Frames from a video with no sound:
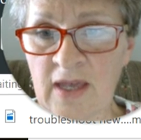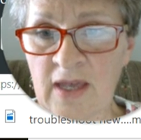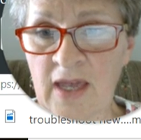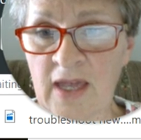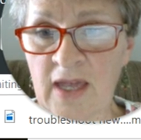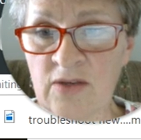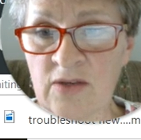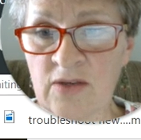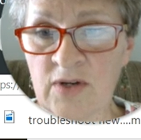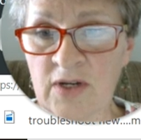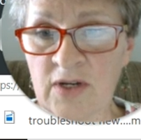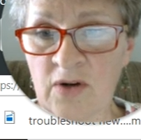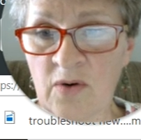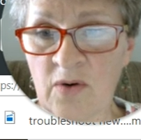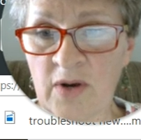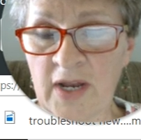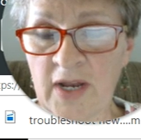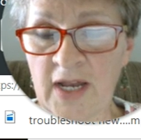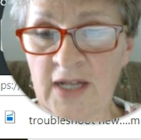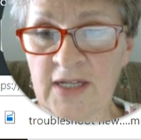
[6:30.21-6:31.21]
And you can go
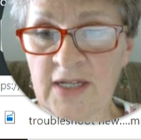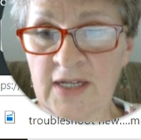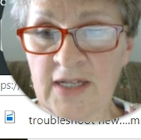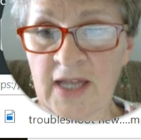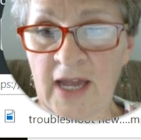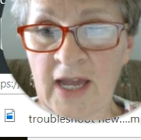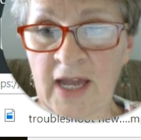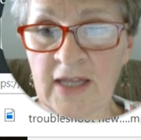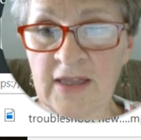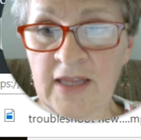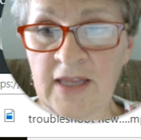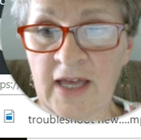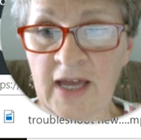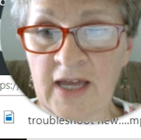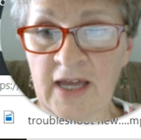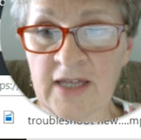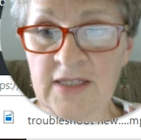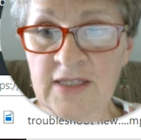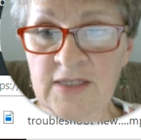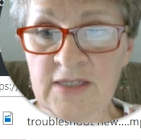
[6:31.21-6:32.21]
ahead and add
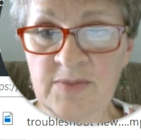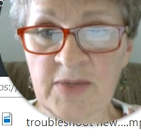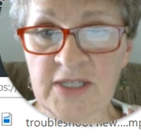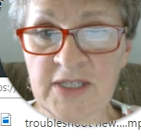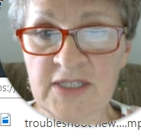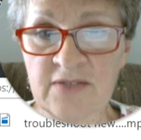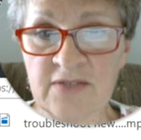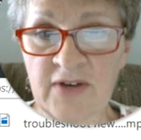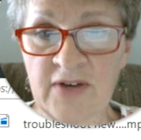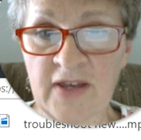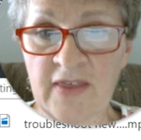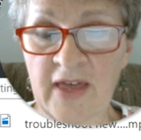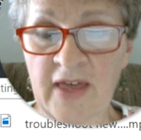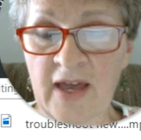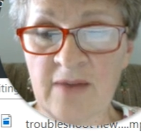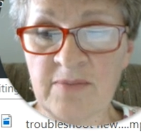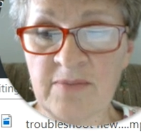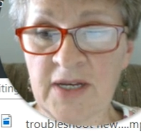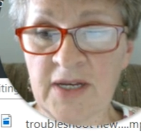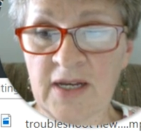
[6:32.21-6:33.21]
that and specify
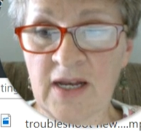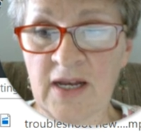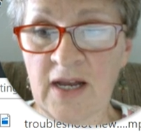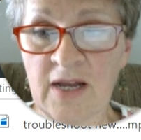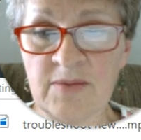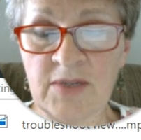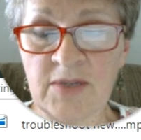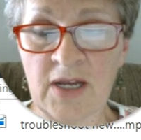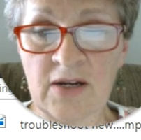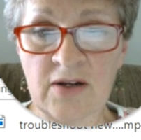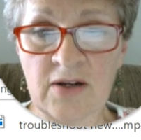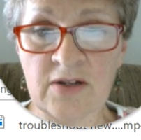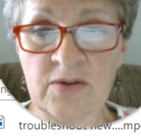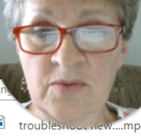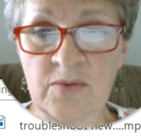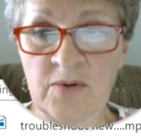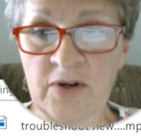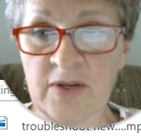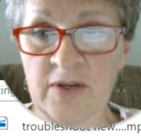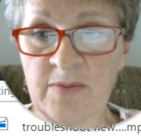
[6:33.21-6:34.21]
that, but I'm not going
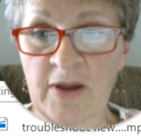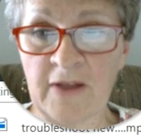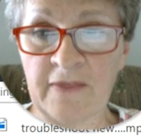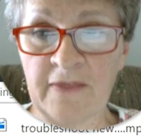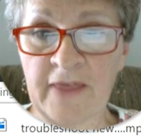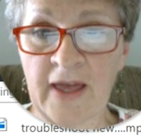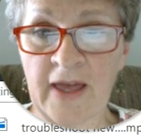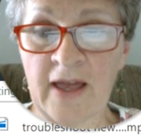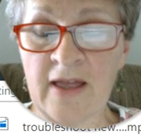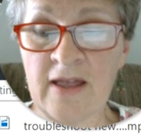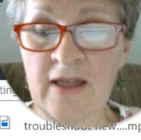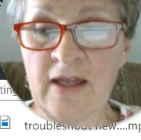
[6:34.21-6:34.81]
to worry about that